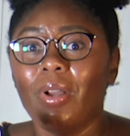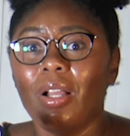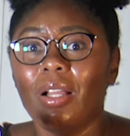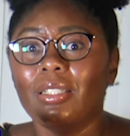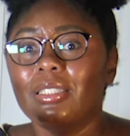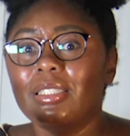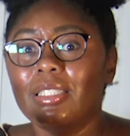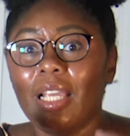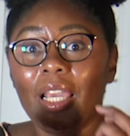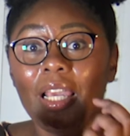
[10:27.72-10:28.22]

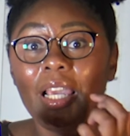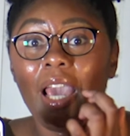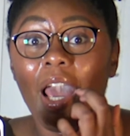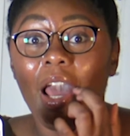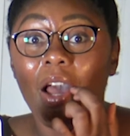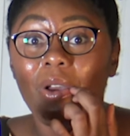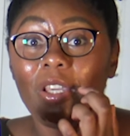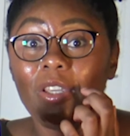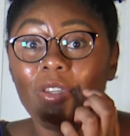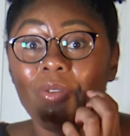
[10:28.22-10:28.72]
saying
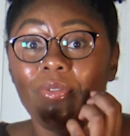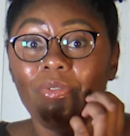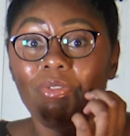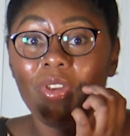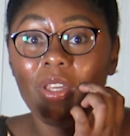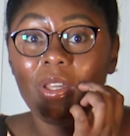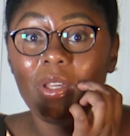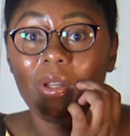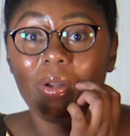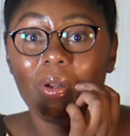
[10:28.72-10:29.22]
how you
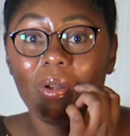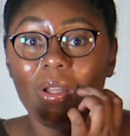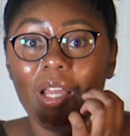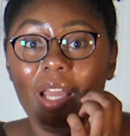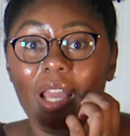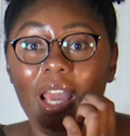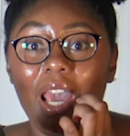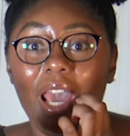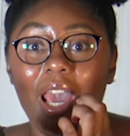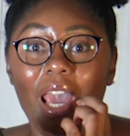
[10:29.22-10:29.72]
feel
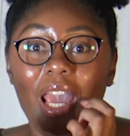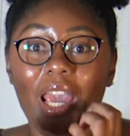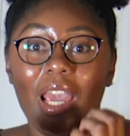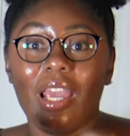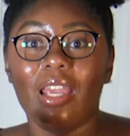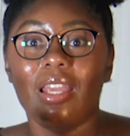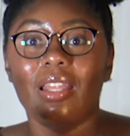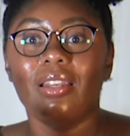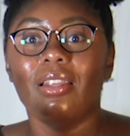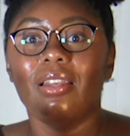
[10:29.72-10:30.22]

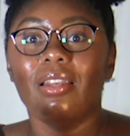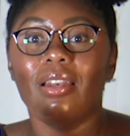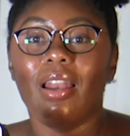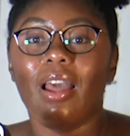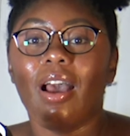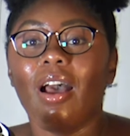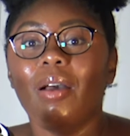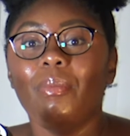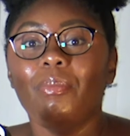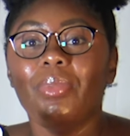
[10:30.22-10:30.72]
and
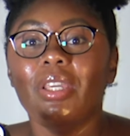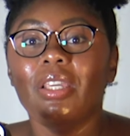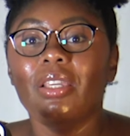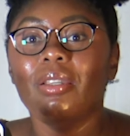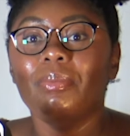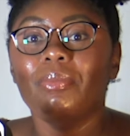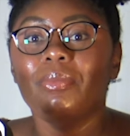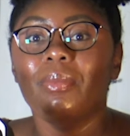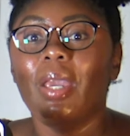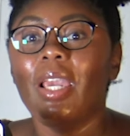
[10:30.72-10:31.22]
not
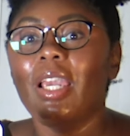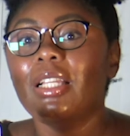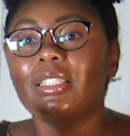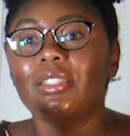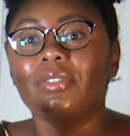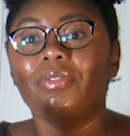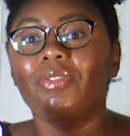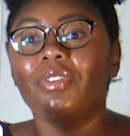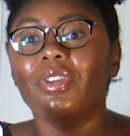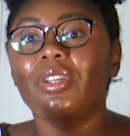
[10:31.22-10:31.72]
being made
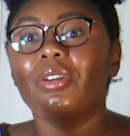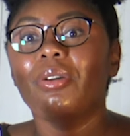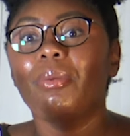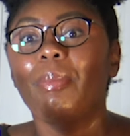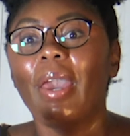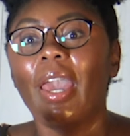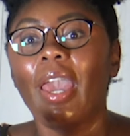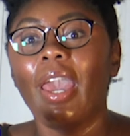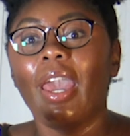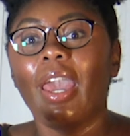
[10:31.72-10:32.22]
to feel
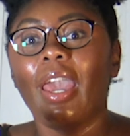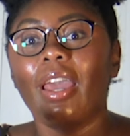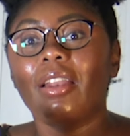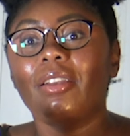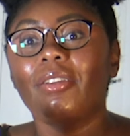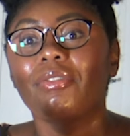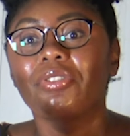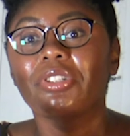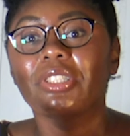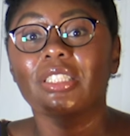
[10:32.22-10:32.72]

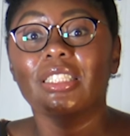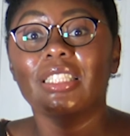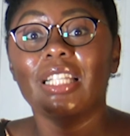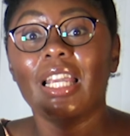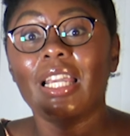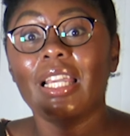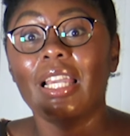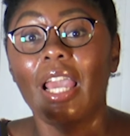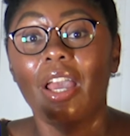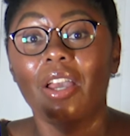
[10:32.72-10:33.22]
bad for
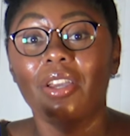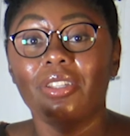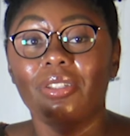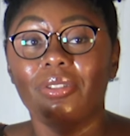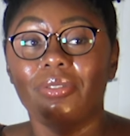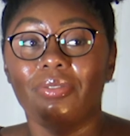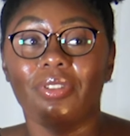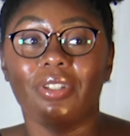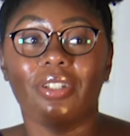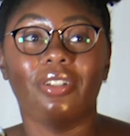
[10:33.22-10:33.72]
saying how
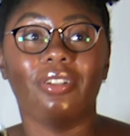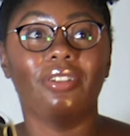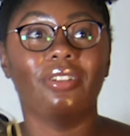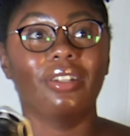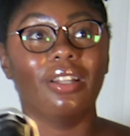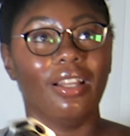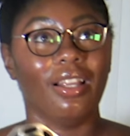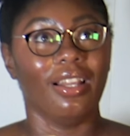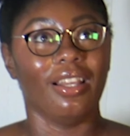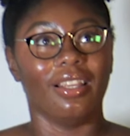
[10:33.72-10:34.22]
you feel.
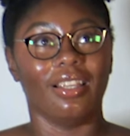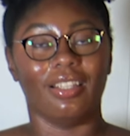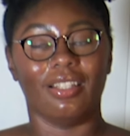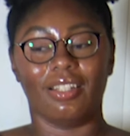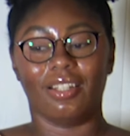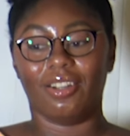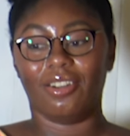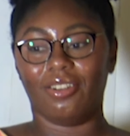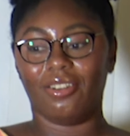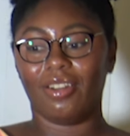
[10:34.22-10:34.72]

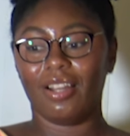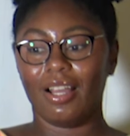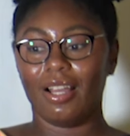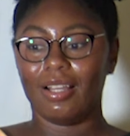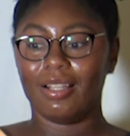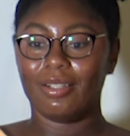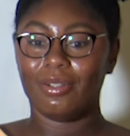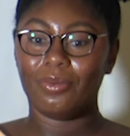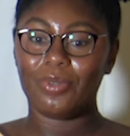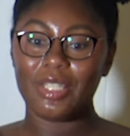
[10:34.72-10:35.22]

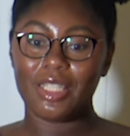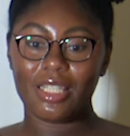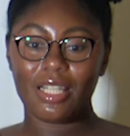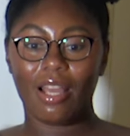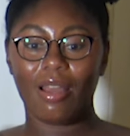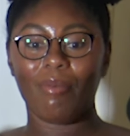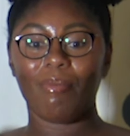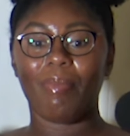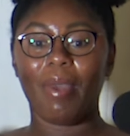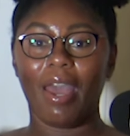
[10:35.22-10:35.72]
We
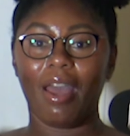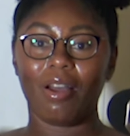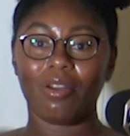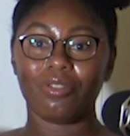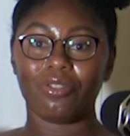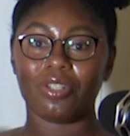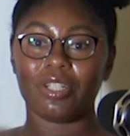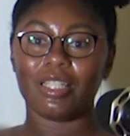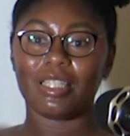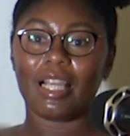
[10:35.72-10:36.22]
set
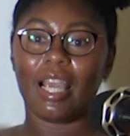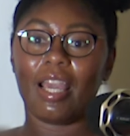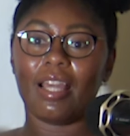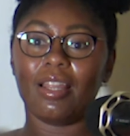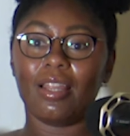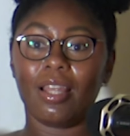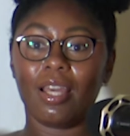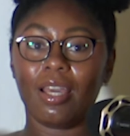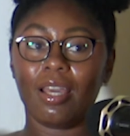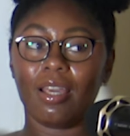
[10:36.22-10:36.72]
boundaries,
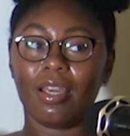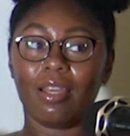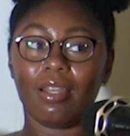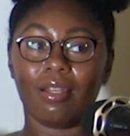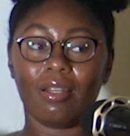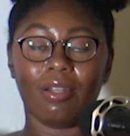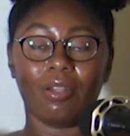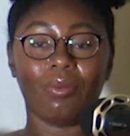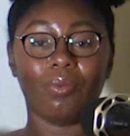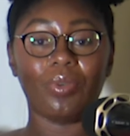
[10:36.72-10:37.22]
and
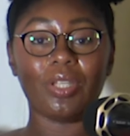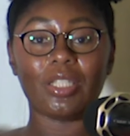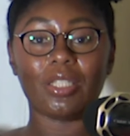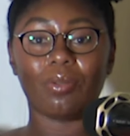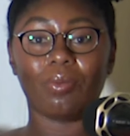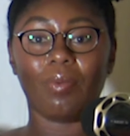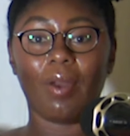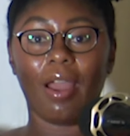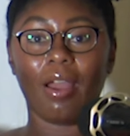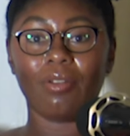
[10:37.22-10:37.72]
then we
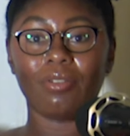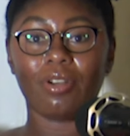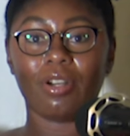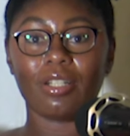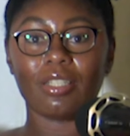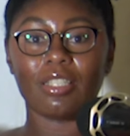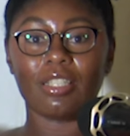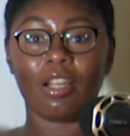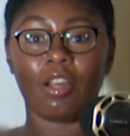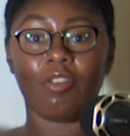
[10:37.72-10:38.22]
surround
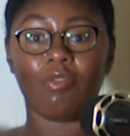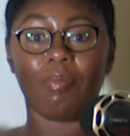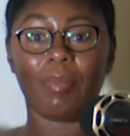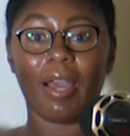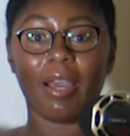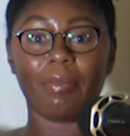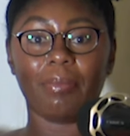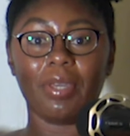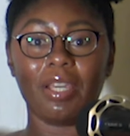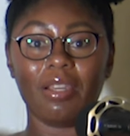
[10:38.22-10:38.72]
ourselves
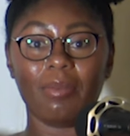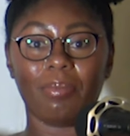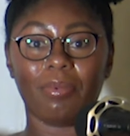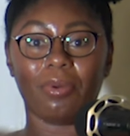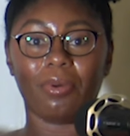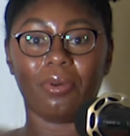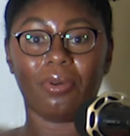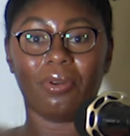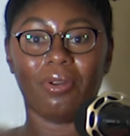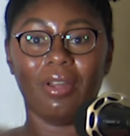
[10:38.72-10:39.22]
by
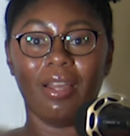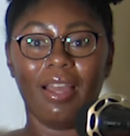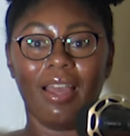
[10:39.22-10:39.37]
people